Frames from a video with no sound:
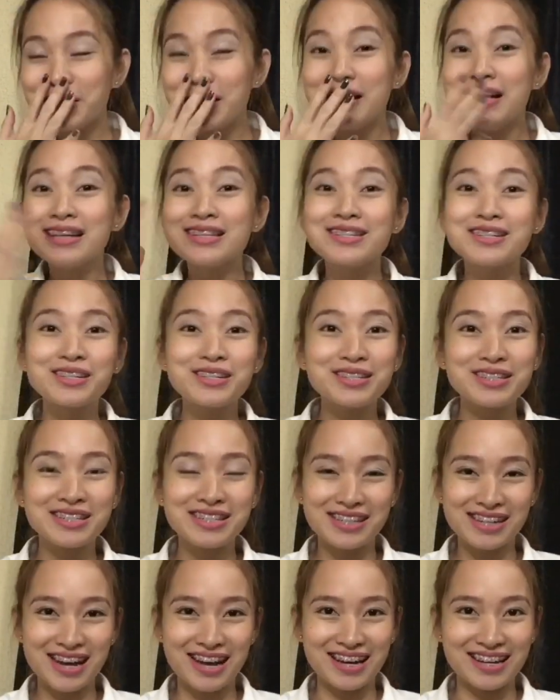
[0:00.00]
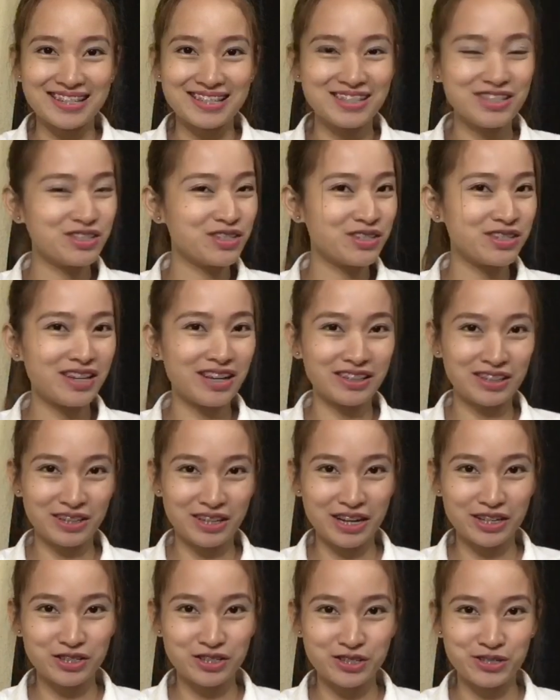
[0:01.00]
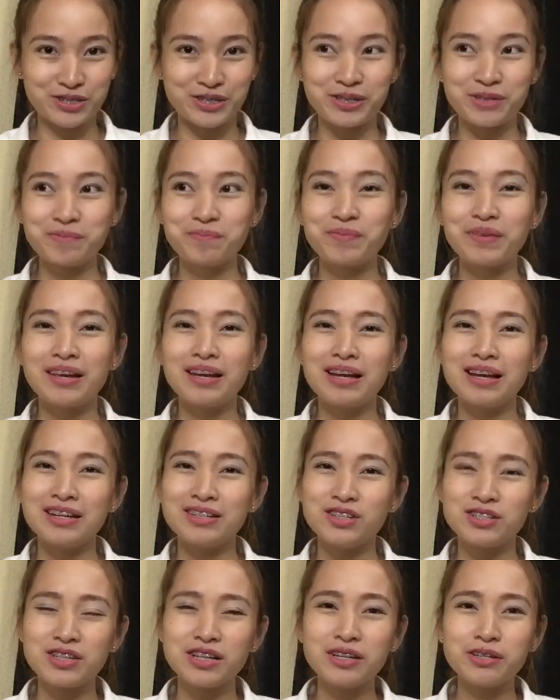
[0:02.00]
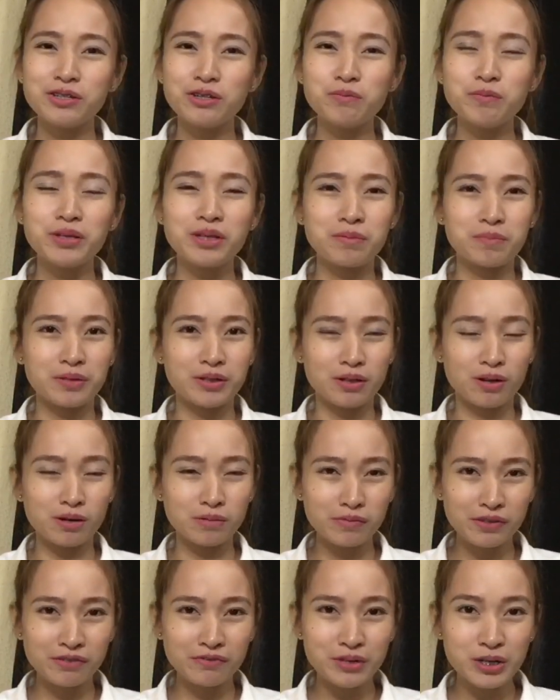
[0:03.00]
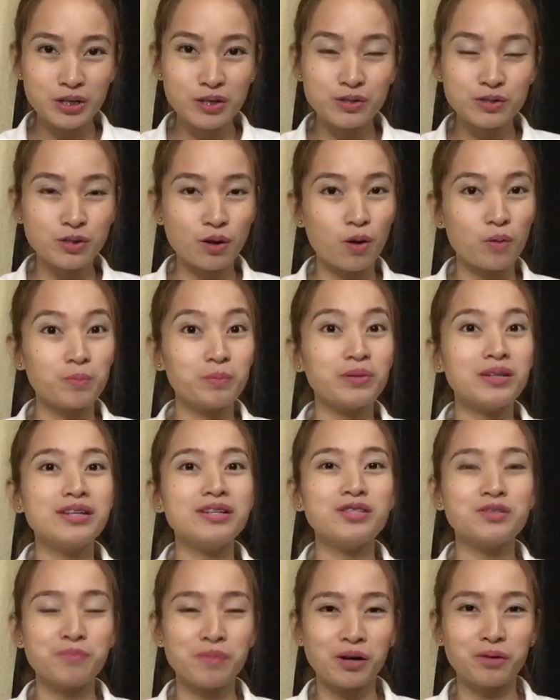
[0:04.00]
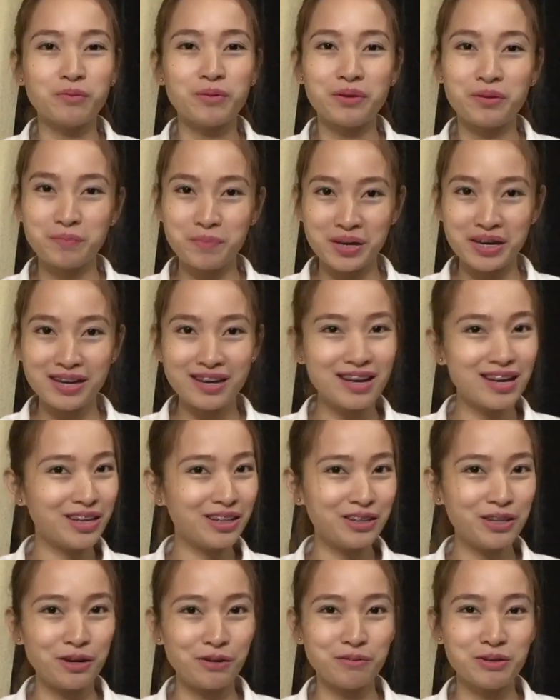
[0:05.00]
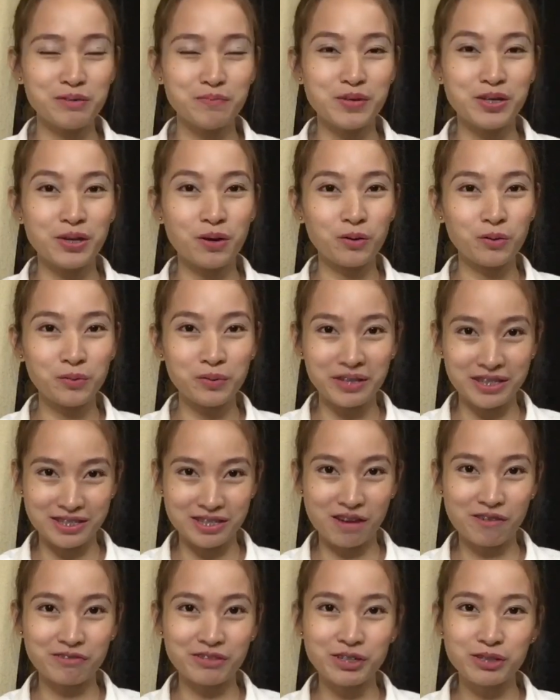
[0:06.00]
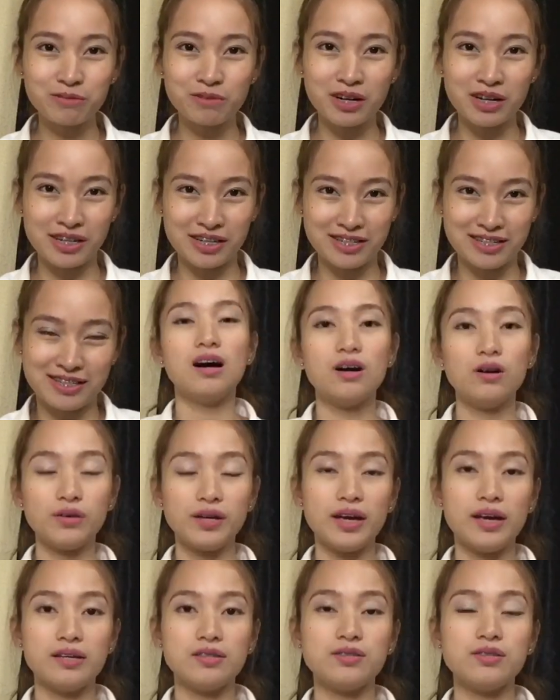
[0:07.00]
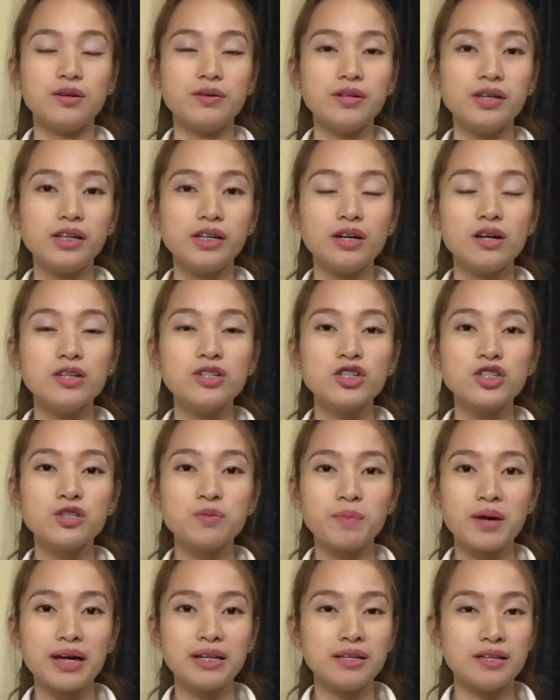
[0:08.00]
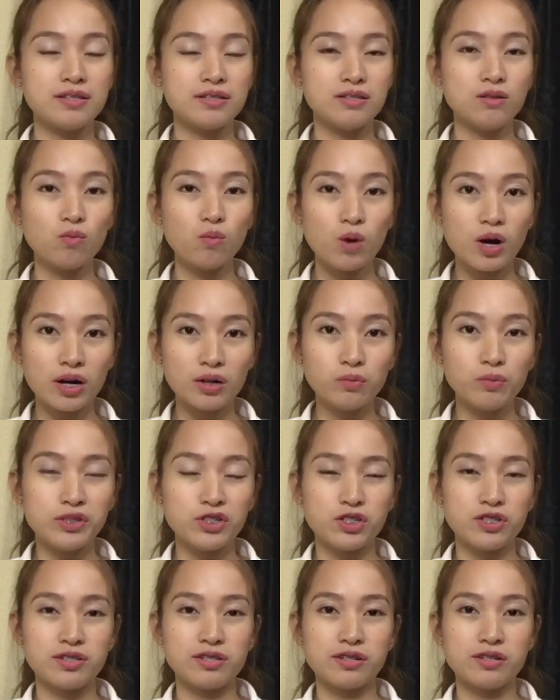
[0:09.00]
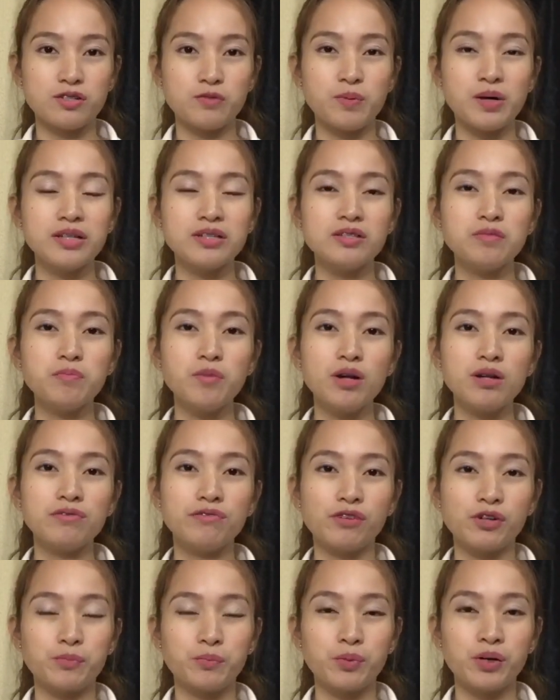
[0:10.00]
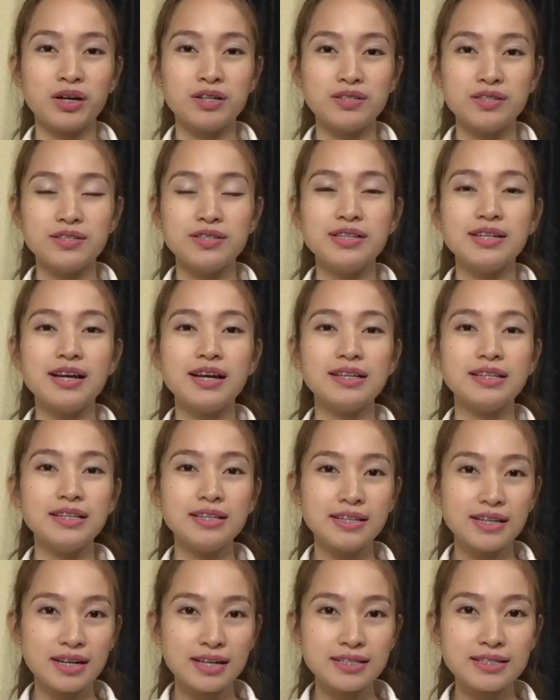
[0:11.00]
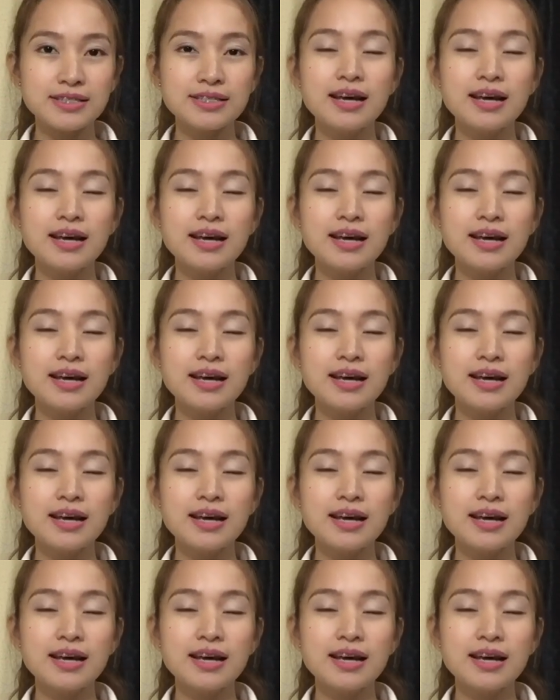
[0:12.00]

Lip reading: seriously guys, this is not a lecture, just a little bit of an overview, so please bear with me. There will be no quiz afterwards. Okay, so your conscious mind is the one which is responsible for processing ideas,